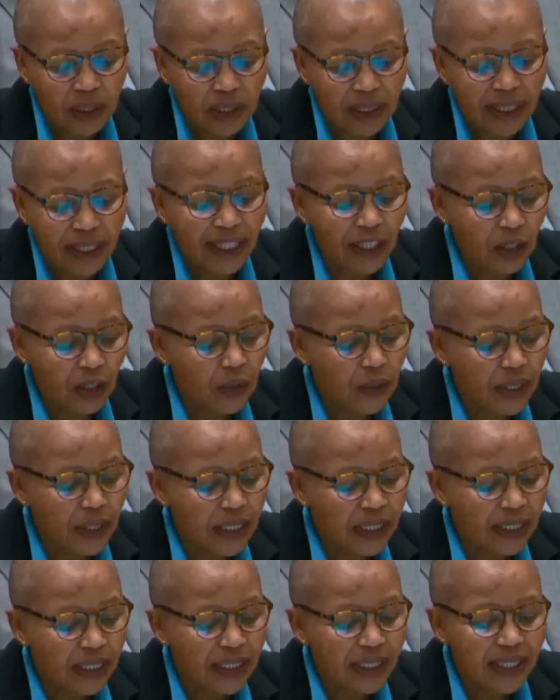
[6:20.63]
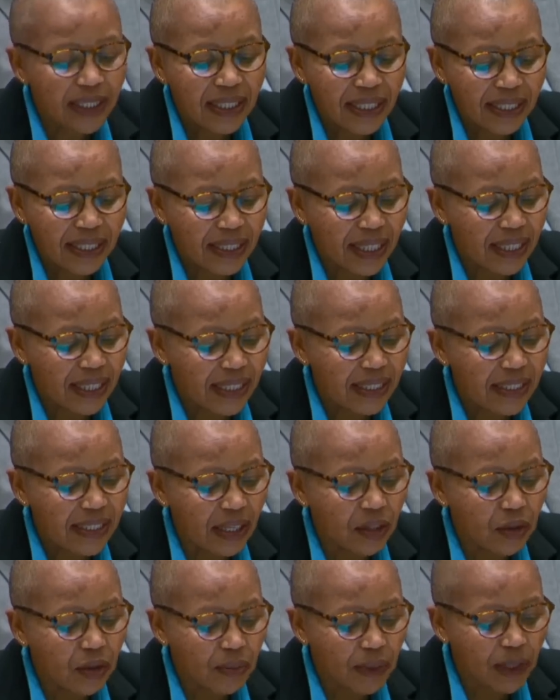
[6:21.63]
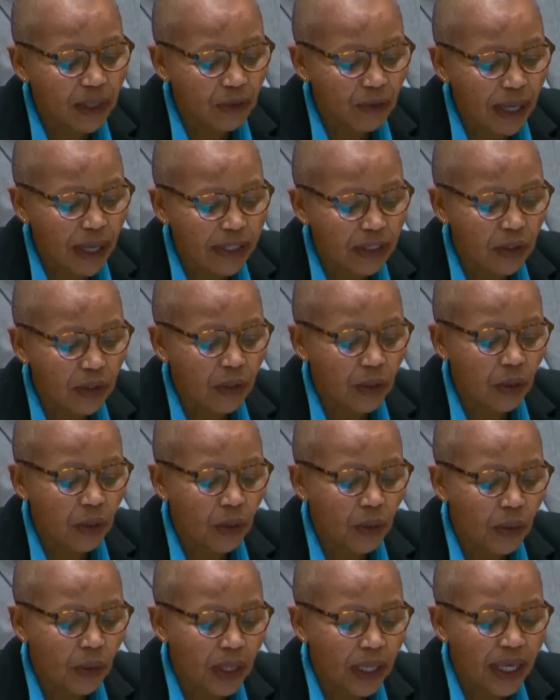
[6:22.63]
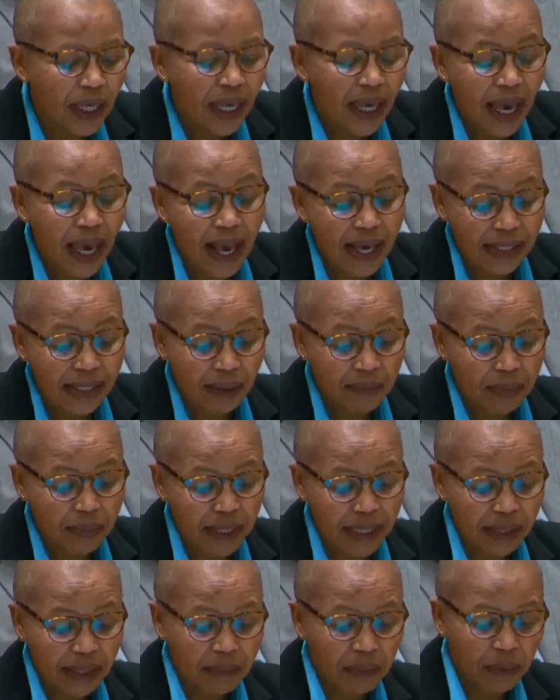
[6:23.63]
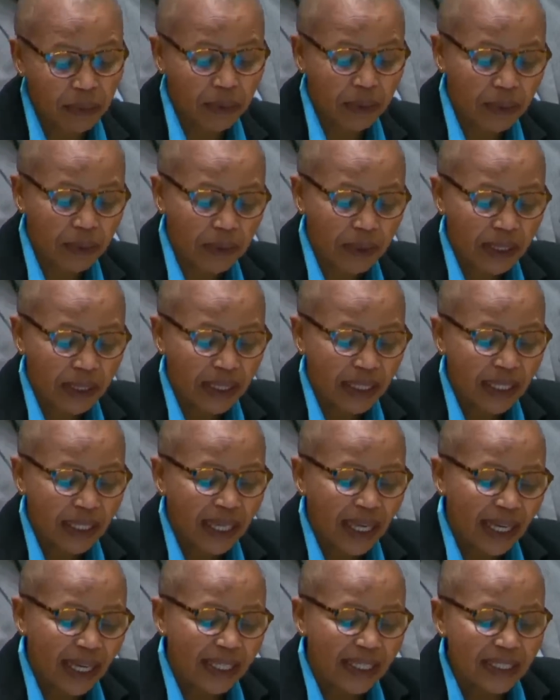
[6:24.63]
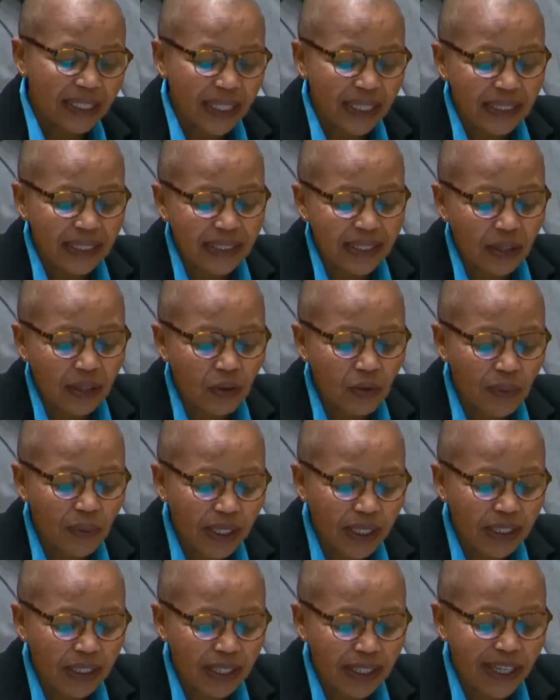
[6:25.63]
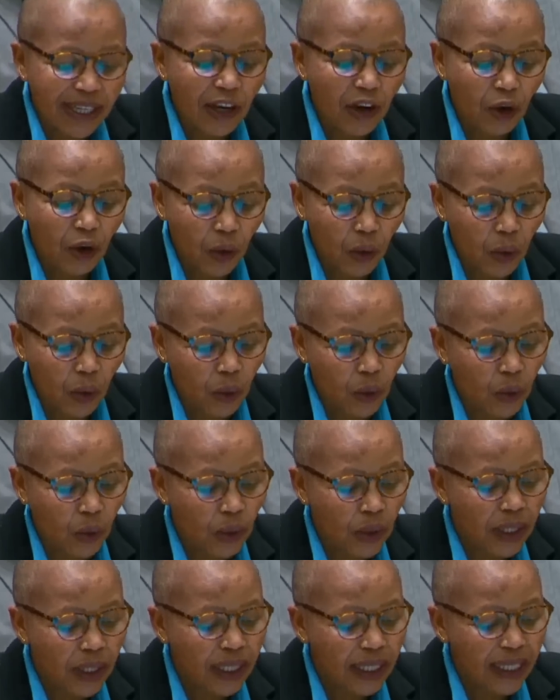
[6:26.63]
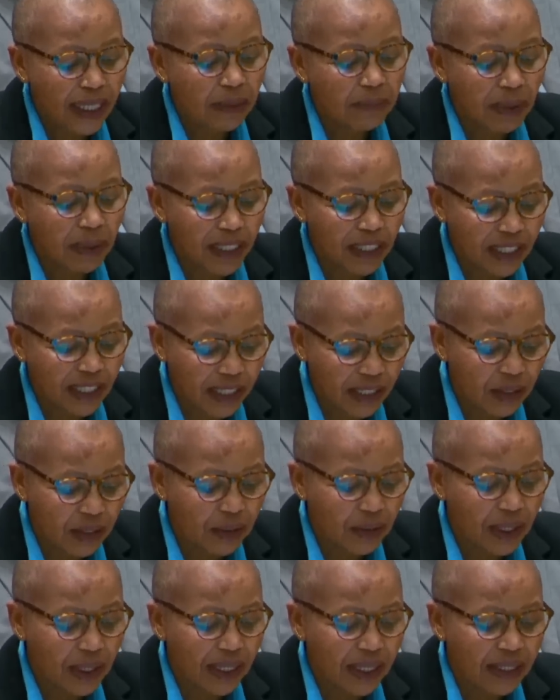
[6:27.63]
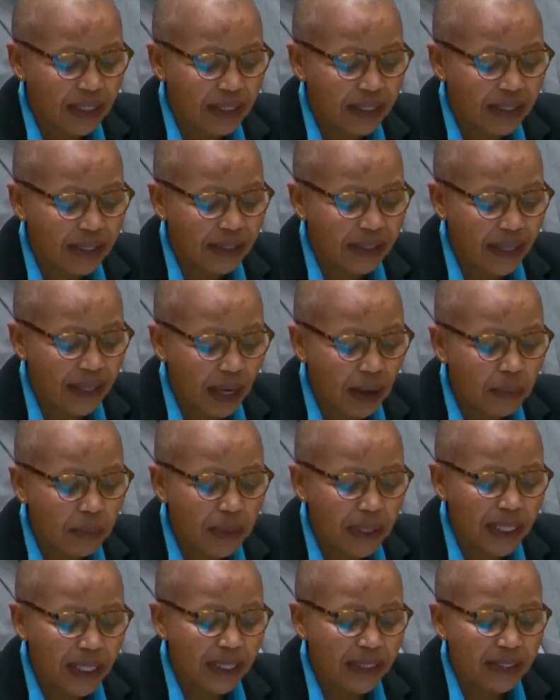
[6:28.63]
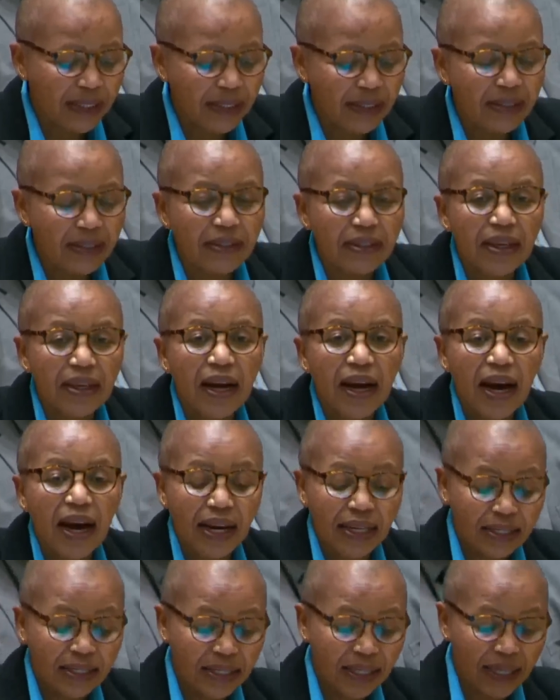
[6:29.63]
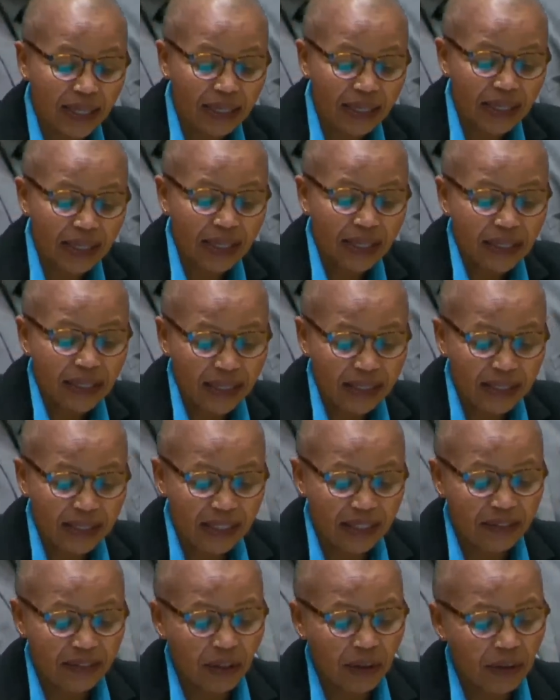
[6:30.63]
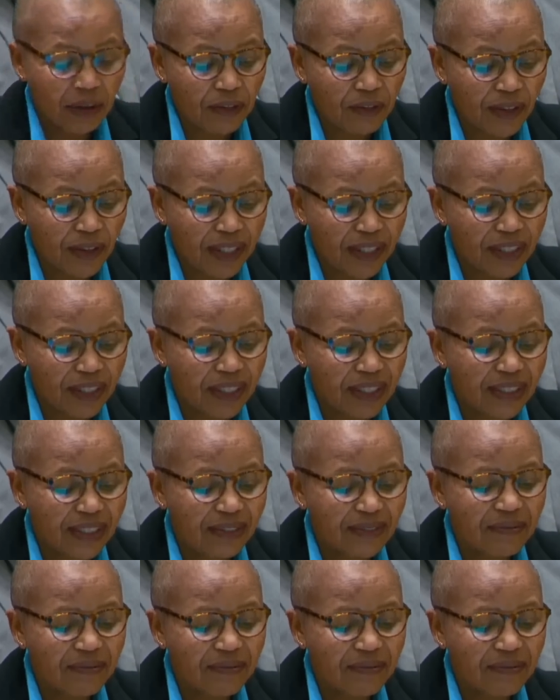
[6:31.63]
including international human rights law as applicable, and international humanitarian law, in particular, their obligations under the Geneva Convention.